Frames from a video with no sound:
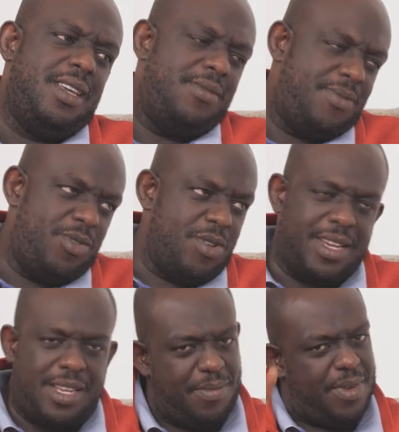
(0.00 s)
If you are
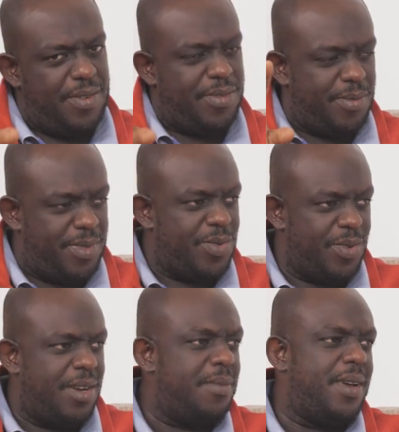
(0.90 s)
getting money from this
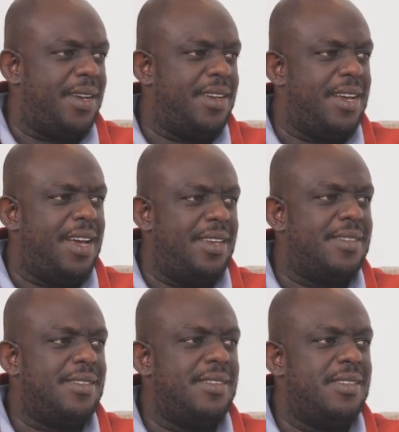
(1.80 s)
World Bank,
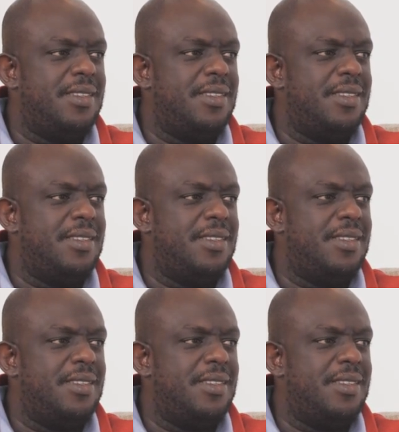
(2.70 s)
guys,